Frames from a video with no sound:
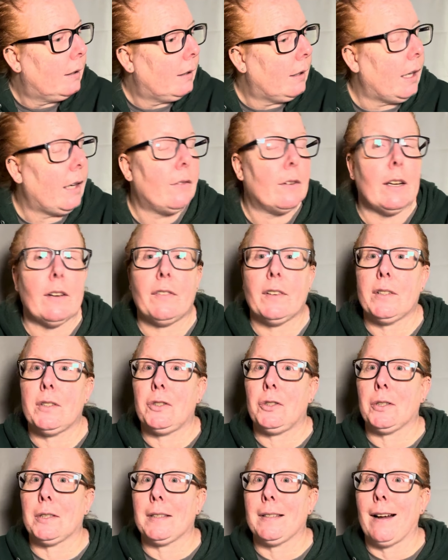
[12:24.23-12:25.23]
even if it's
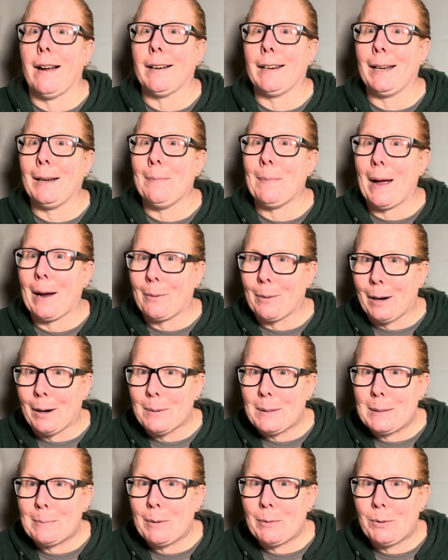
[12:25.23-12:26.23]
just not getting back where I
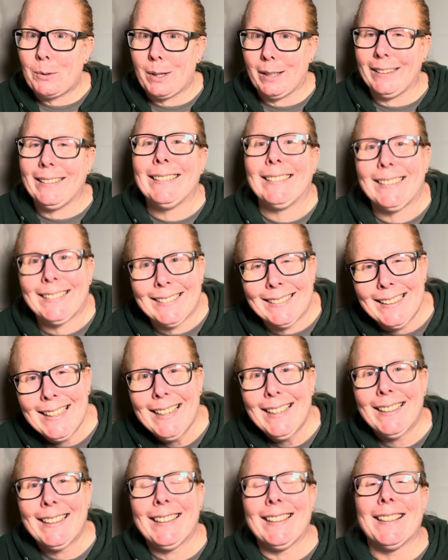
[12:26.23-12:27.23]
was before,
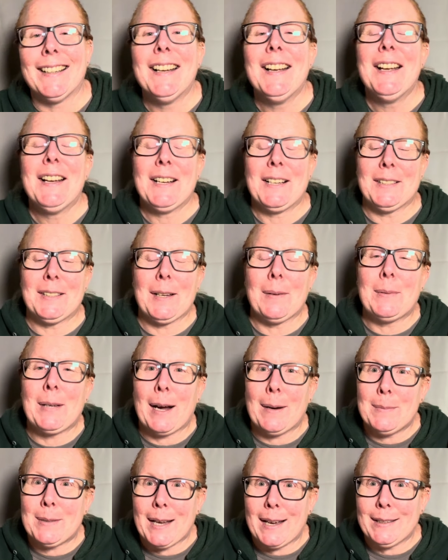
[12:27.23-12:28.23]
because
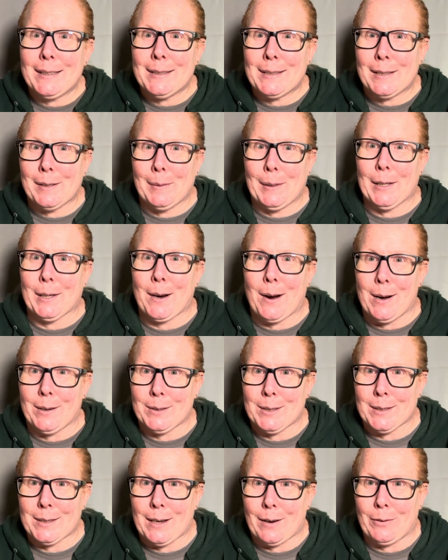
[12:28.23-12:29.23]
sometimes that needs to be a
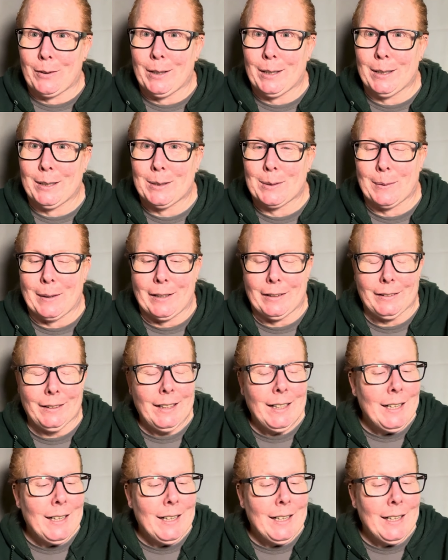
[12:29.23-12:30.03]
conscious effort as well.